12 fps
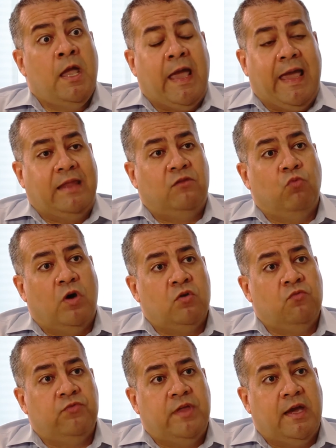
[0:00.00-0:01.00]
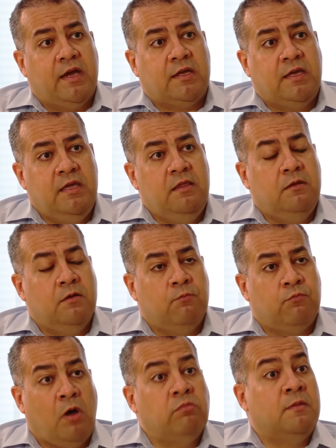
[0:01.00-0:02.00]
And one of the key
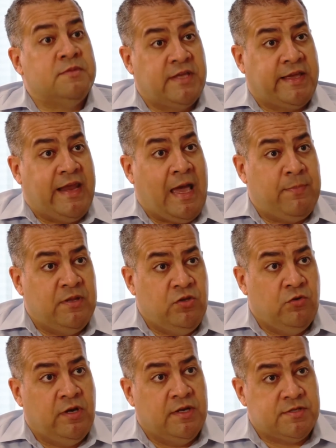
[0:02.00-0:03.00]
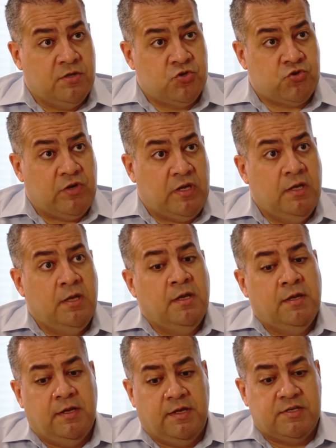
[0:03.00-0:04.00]
problems that can happen during a surgery
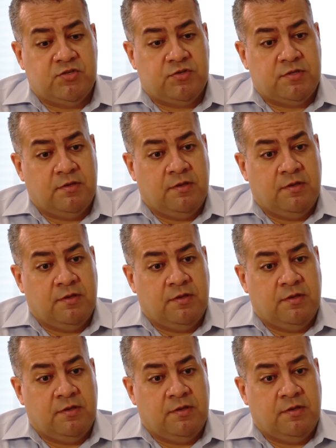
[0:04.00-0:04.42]
is